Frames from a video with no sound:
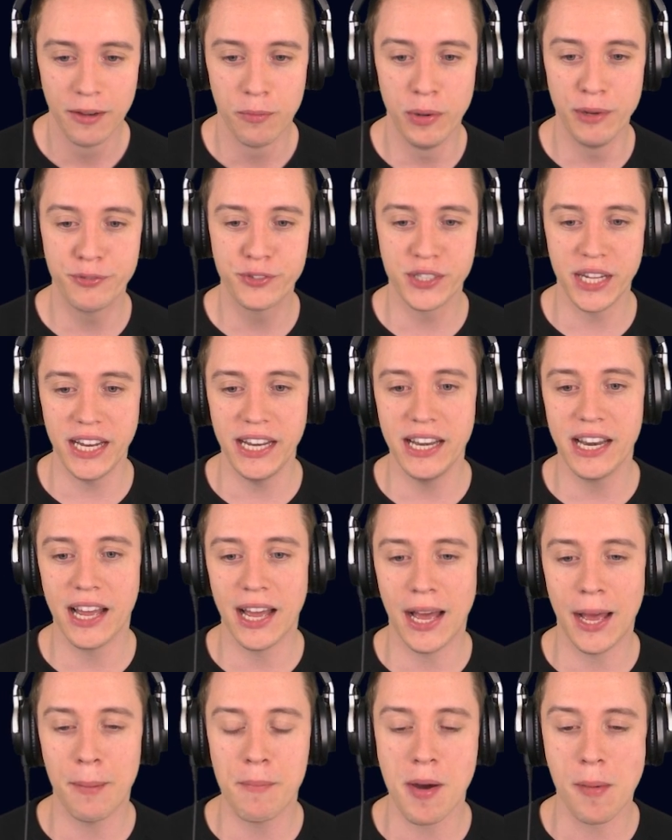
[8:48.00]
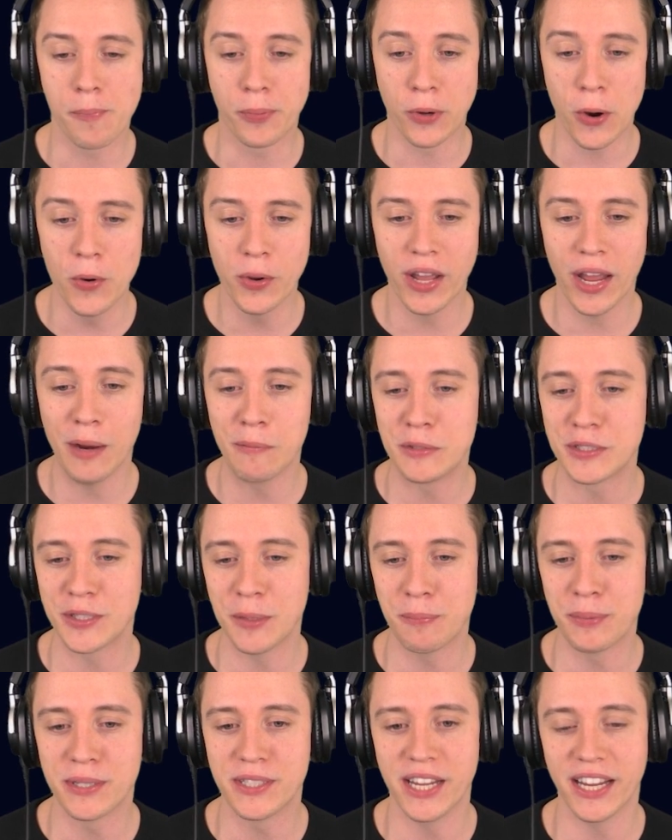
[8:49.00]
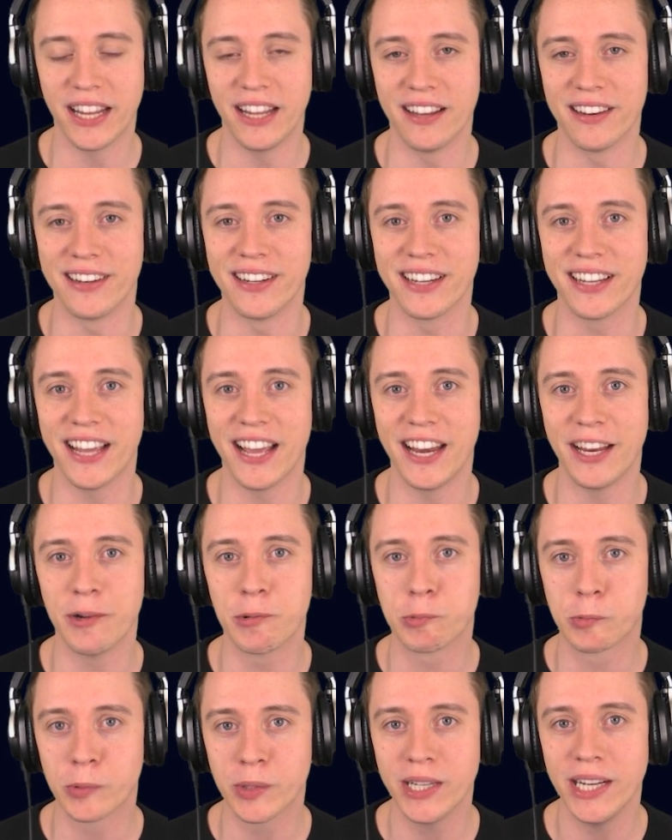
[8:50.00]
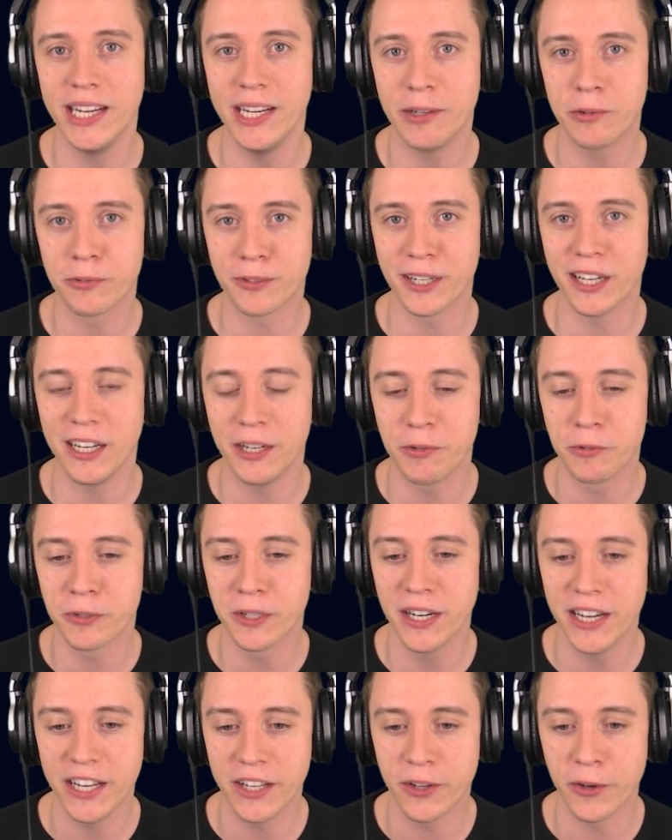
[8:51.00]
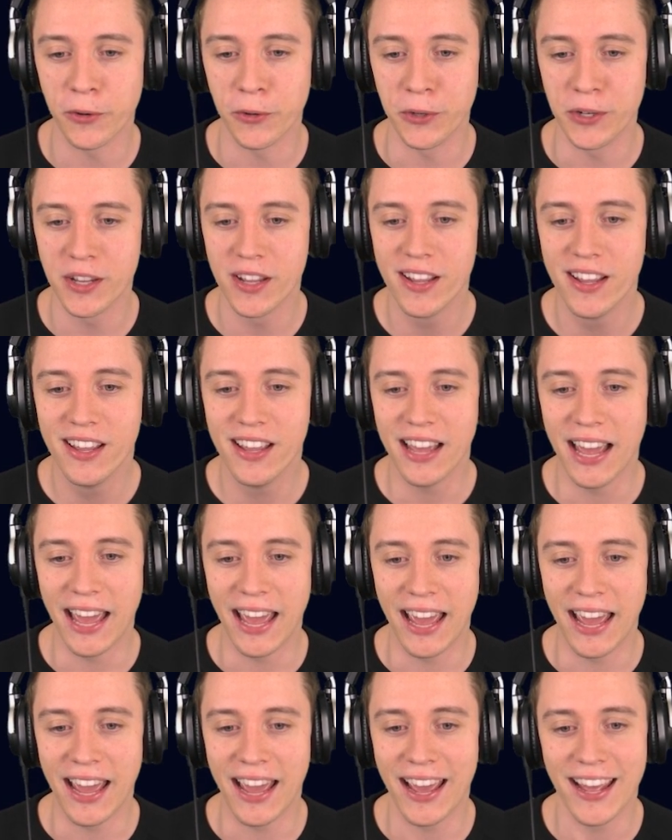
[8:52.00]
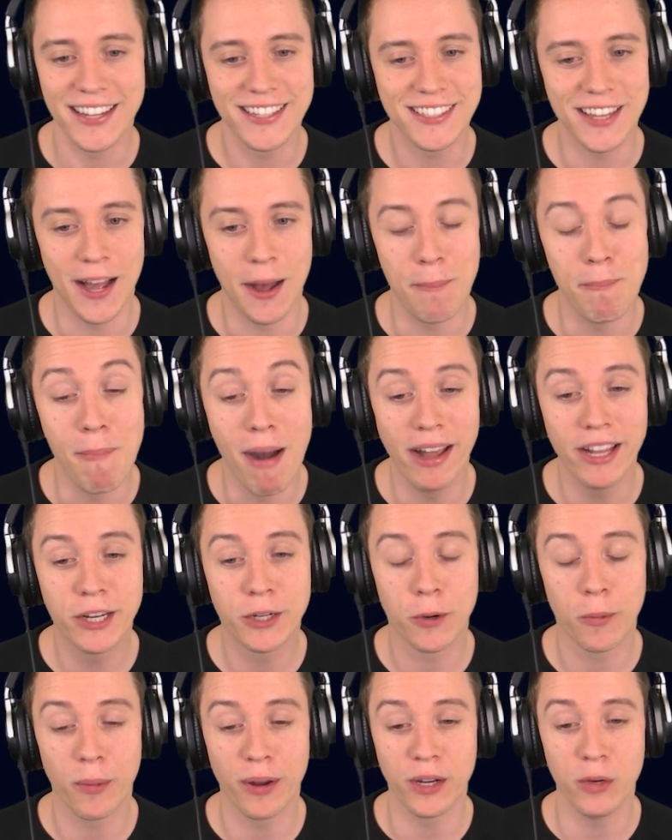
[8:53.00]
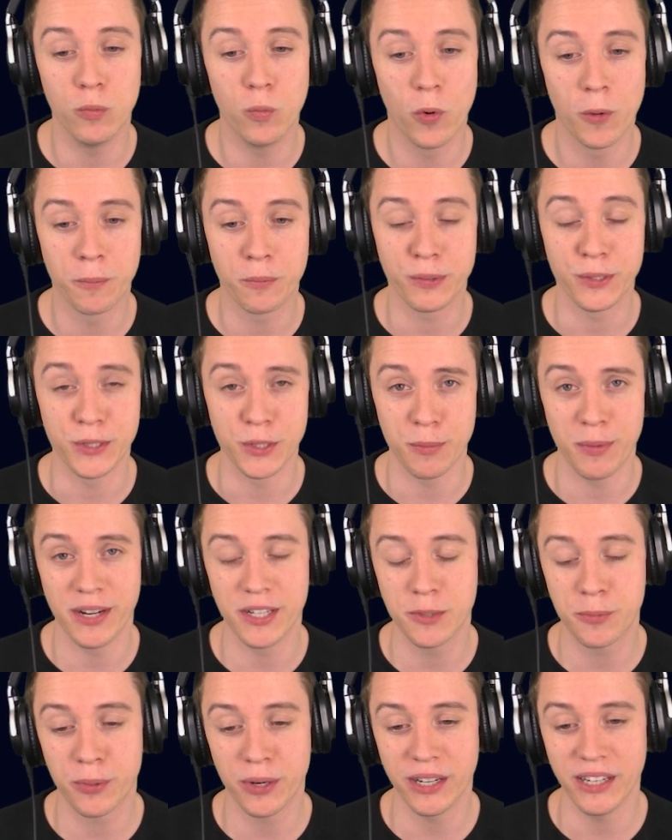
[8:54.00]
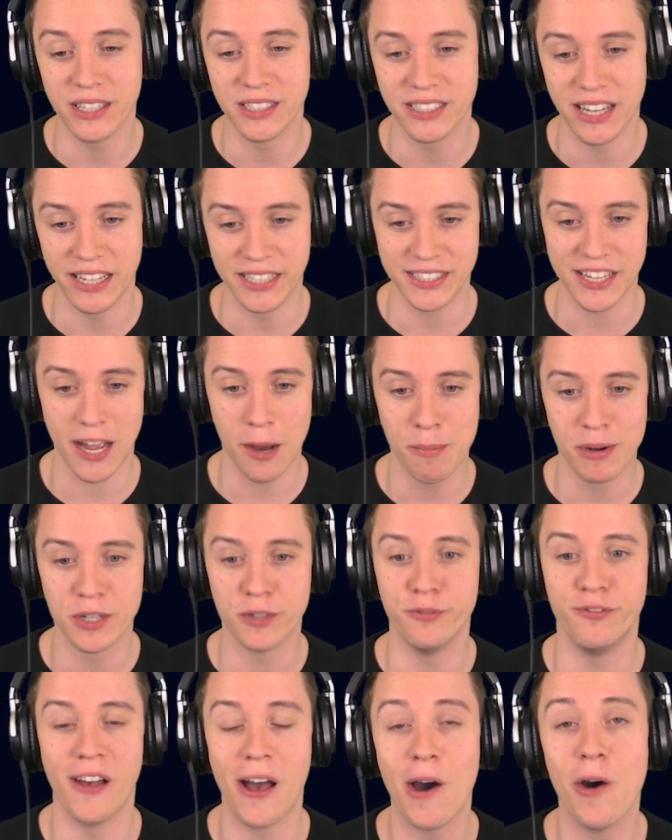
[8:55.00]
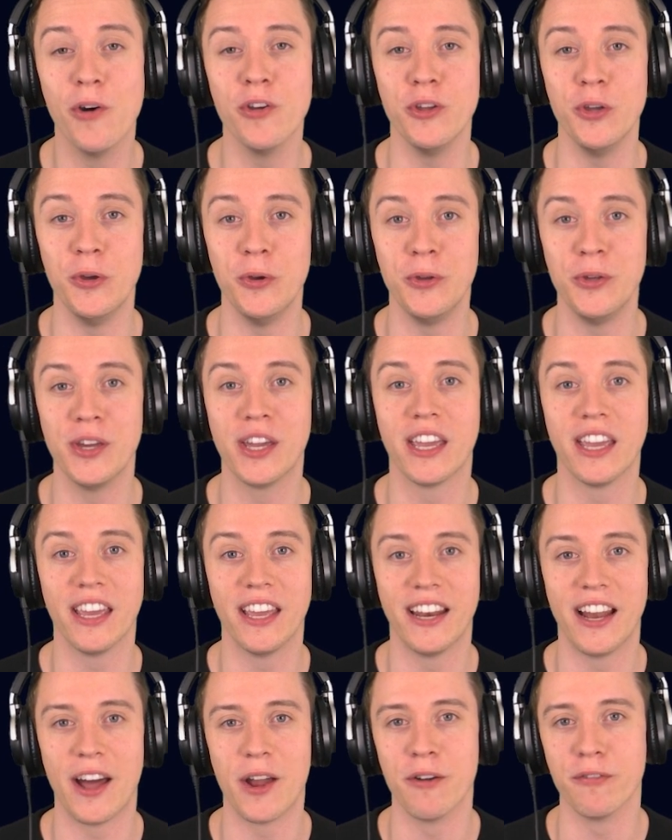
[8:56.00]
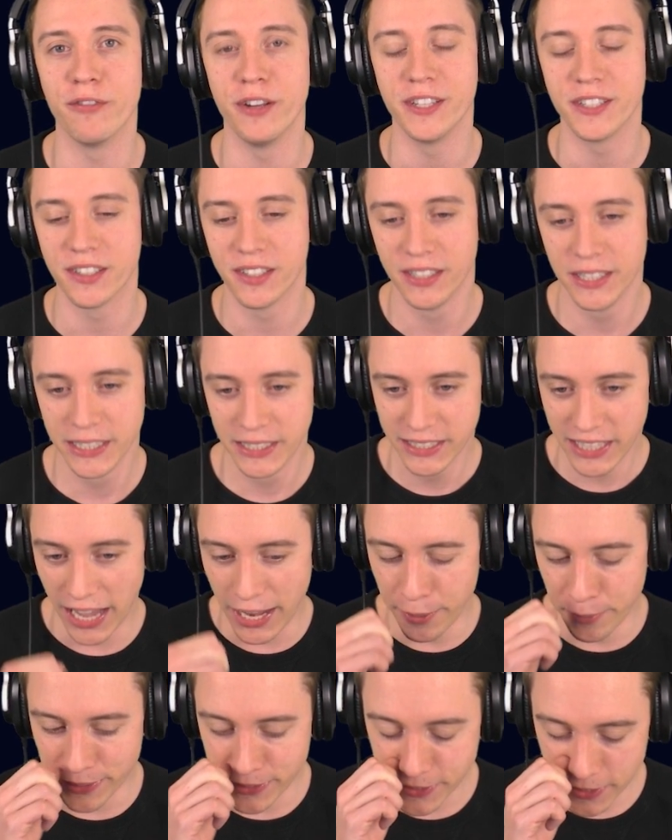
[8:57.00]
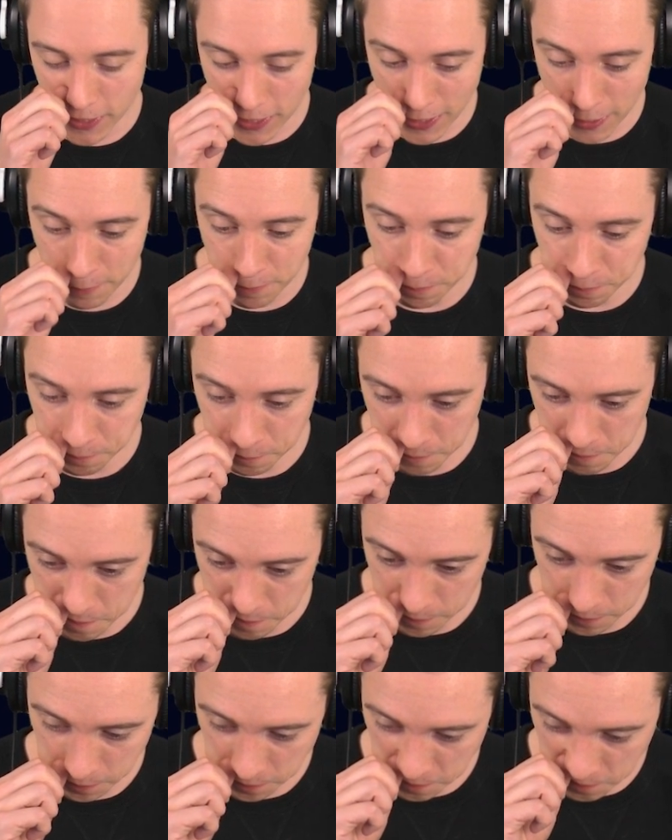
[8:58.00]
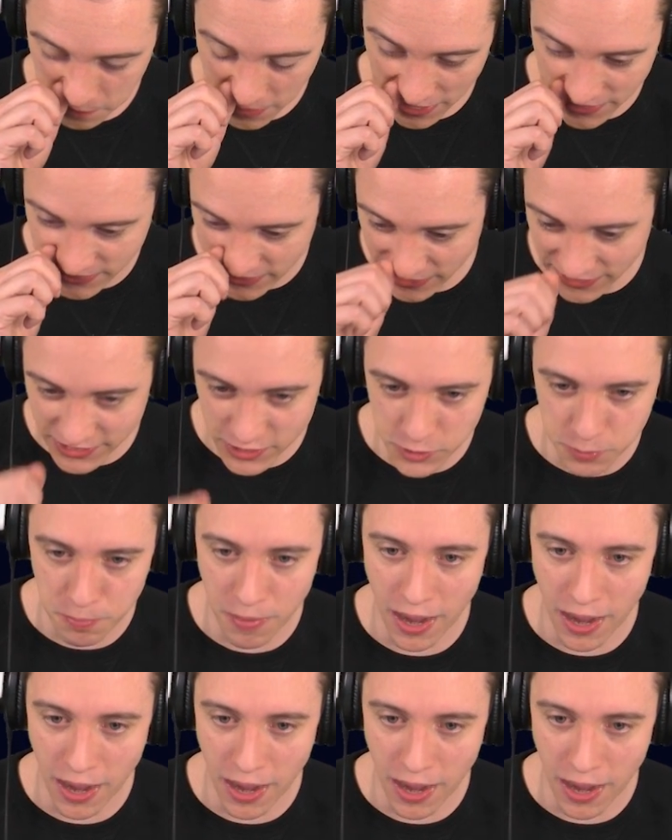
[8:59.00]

we've seen um, pro gamers in particular getting really, really, really good at uh, microing the War Prism, and it's pretty intense how much value you can get out of it. Anyways, um, I think this